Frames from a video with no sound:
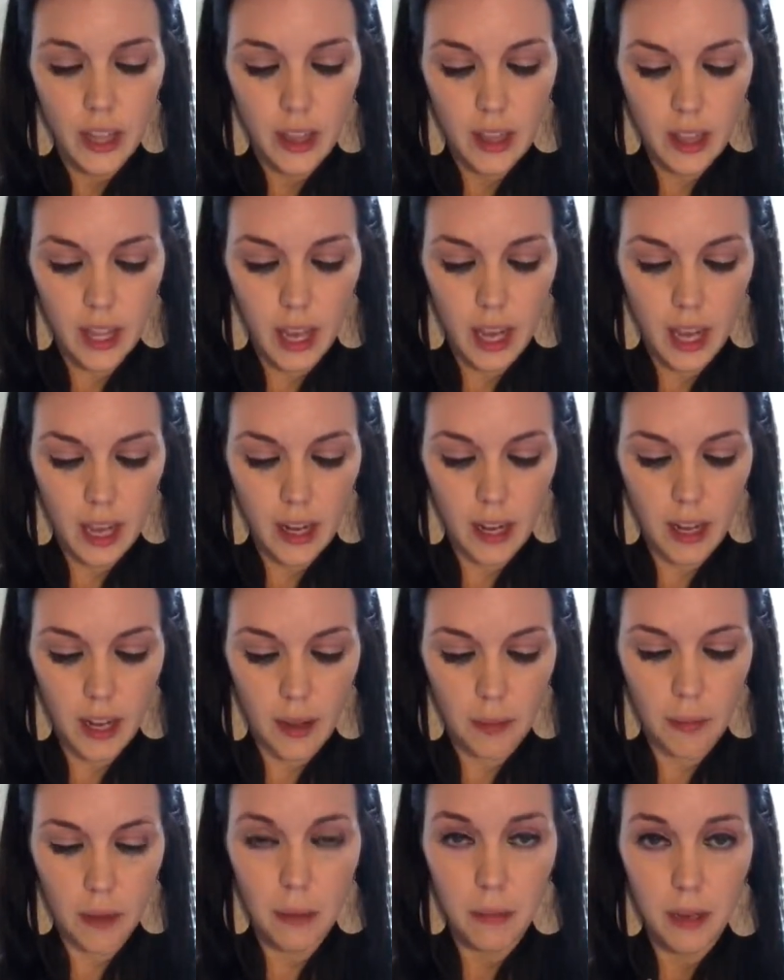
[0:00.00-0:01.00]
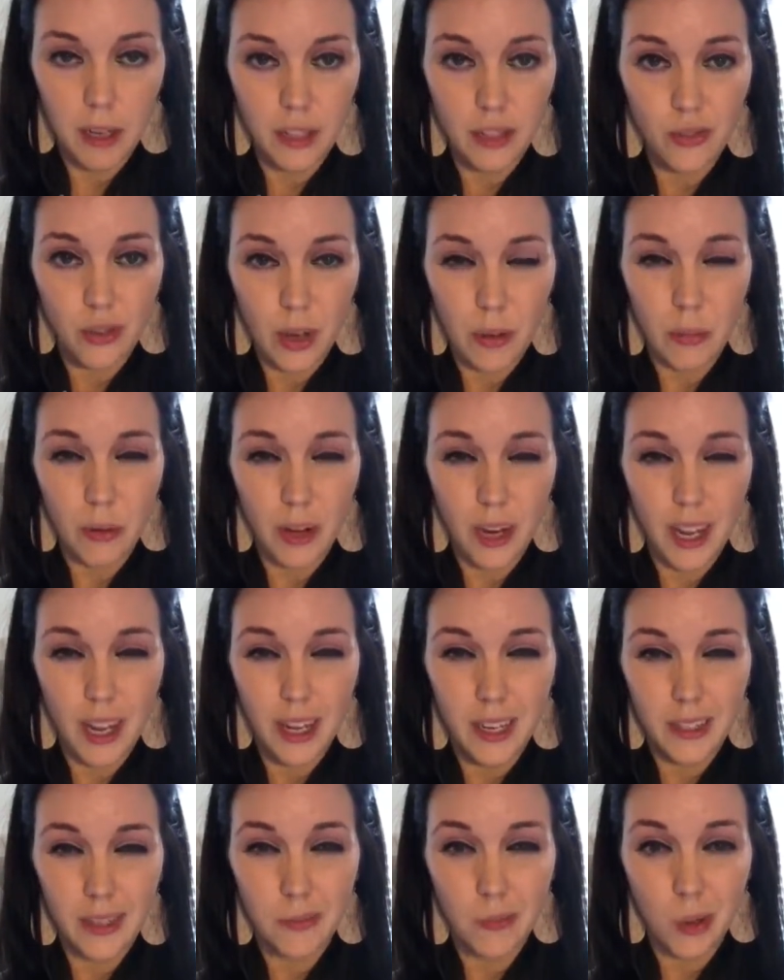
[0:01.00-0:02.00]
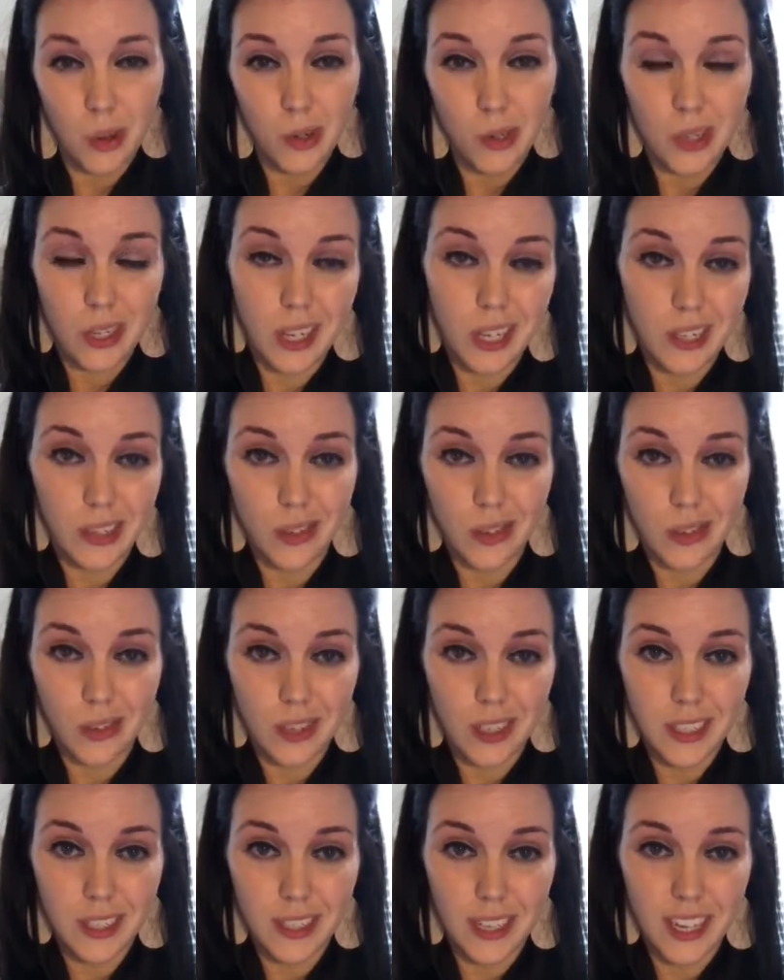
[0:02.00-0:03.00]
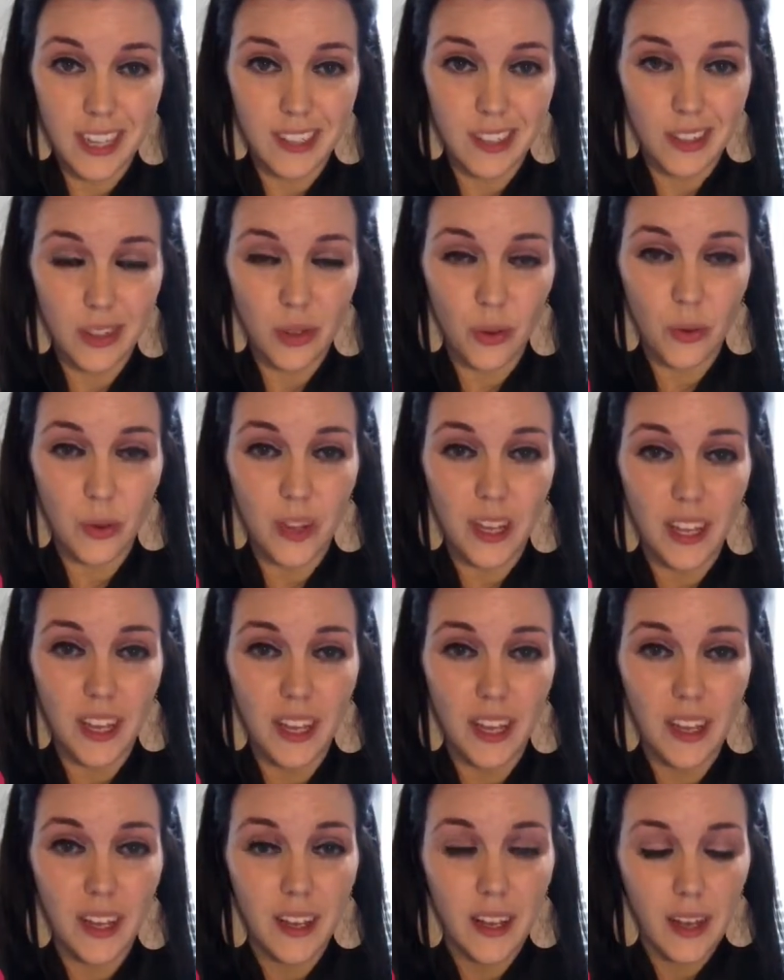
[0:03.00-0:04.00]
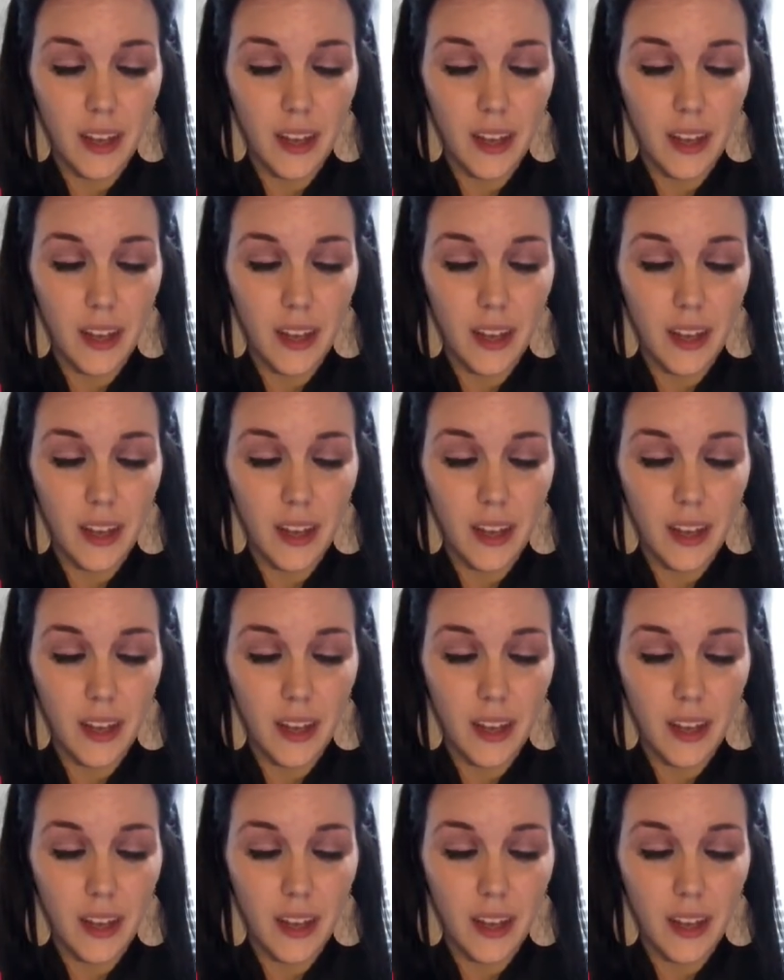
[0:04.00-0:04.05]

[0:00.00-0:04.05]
that can make scrambled eggs, poached eggs, and over easy eggs is only